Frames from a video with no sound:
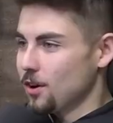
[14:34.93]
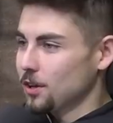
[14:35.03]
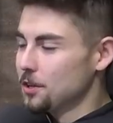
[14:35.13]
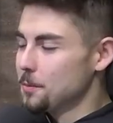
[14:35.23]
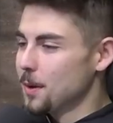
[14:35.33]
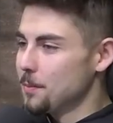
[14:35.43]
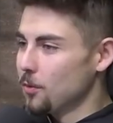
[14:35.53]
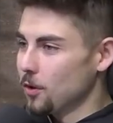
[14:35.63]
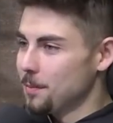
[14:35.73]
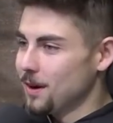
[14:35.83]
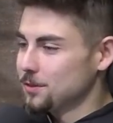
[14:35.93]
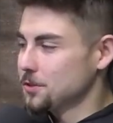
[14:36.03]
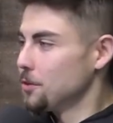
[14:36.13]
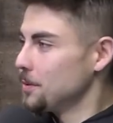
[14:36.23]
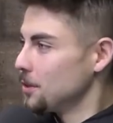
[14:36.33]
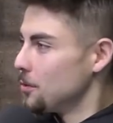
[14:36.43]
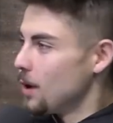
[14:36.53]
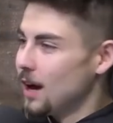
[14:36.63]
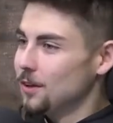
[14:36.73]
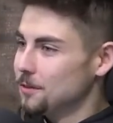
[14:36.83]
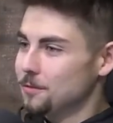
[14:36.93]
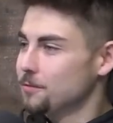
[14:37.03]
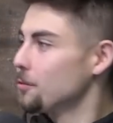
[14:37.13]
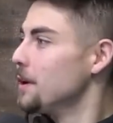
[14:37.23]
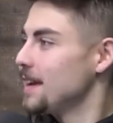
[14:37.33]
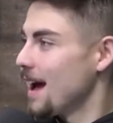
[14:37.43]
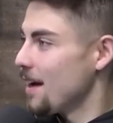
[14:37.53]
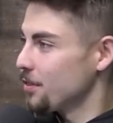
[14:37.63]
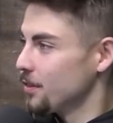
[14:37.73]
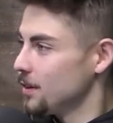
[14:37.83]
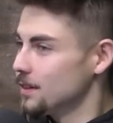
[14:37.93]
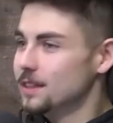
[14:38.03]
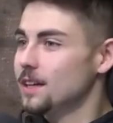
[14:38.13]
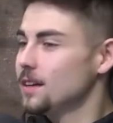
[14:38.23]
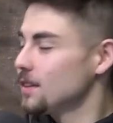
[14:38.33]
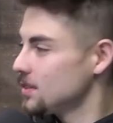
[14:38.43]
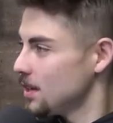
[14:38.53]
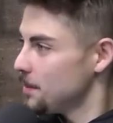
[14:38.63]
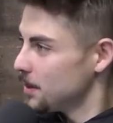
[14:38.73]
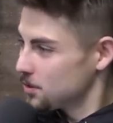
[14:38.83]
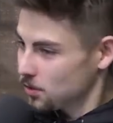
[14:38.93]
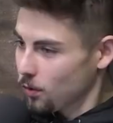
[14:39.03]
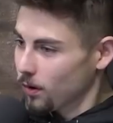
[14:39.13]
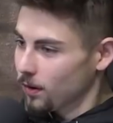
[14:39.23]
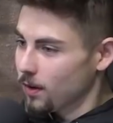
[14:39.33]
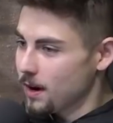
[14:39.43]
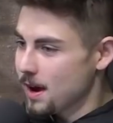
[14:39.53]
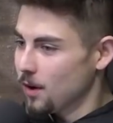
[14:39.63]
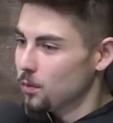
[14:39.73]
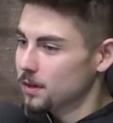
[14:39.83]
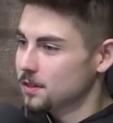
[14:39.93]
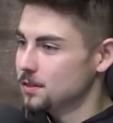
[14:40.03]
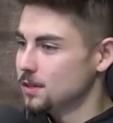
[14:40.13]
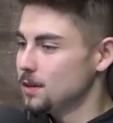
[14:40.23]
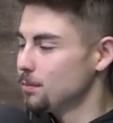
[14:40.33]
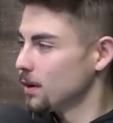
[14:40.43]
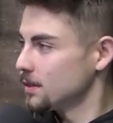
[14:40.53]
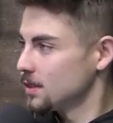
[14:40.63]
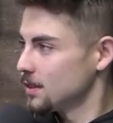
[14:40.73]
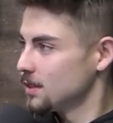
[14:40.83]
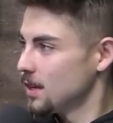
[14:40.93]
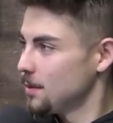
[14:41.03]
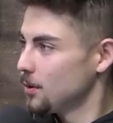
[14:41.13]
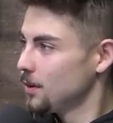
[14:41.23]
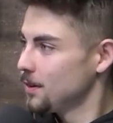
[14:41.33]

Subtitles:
a little bit more about Toby Lawal, freak athlete, leading the team in scoring right now. What does he bring to the table?